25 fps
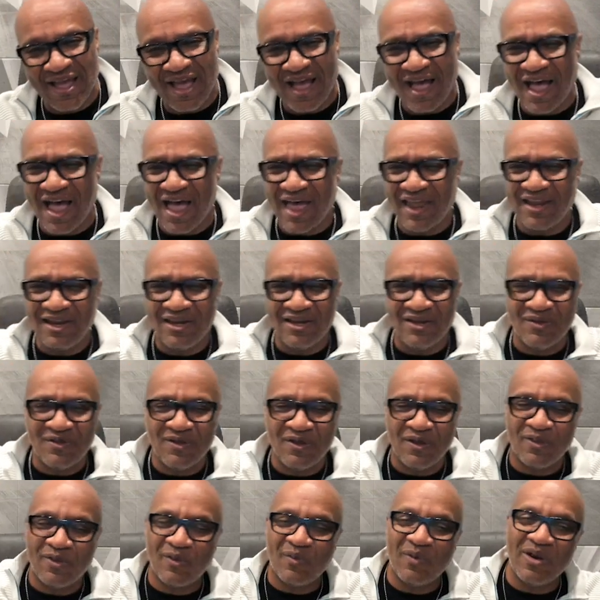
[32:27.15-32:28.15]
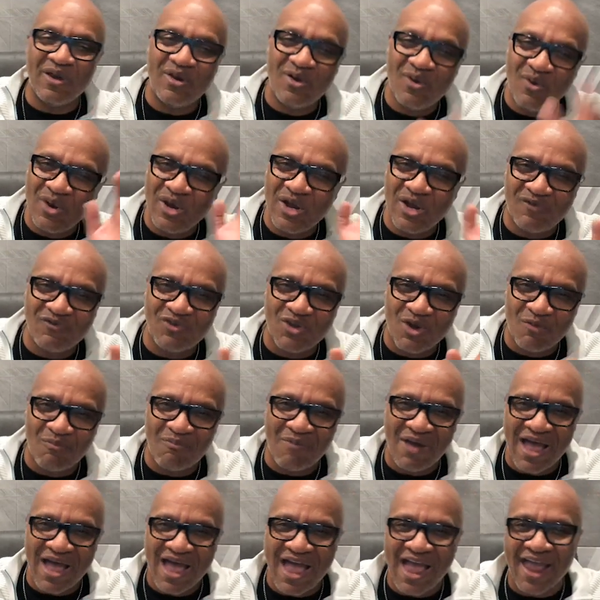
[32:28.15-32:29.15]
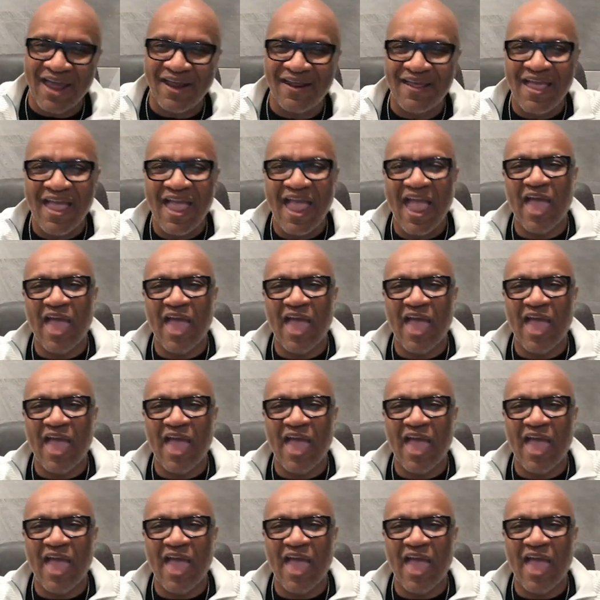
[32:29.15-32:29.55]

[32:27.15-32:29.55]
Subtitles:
Hallelujah. The renewing of your mind